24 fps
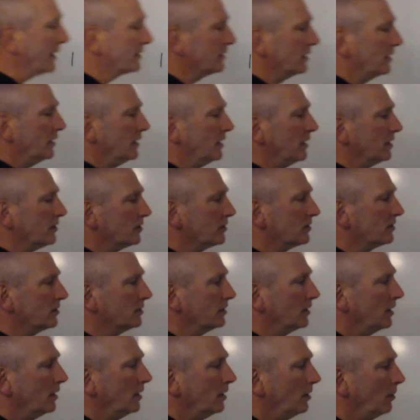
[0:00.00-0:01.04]
to this,
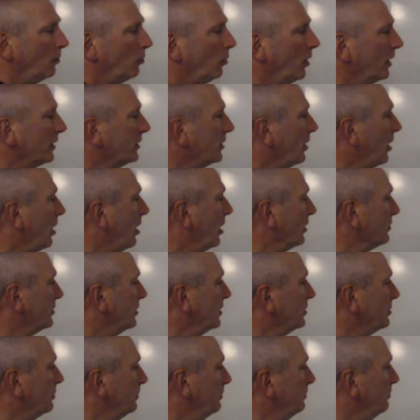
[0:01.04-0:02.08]
what
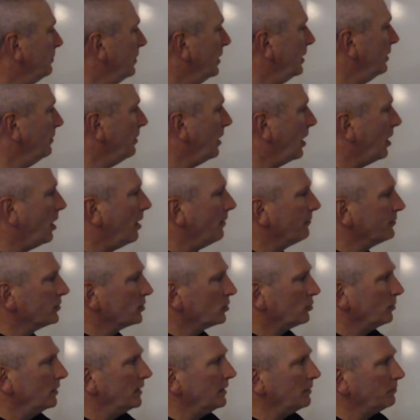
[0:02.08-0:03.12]
causes off
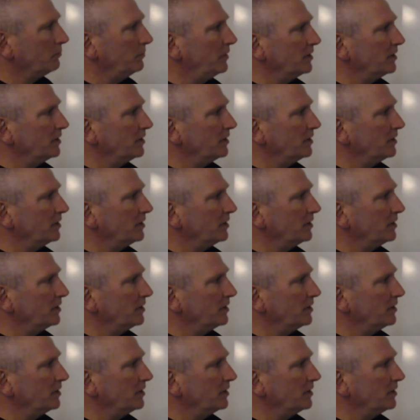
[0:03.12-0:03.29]
script?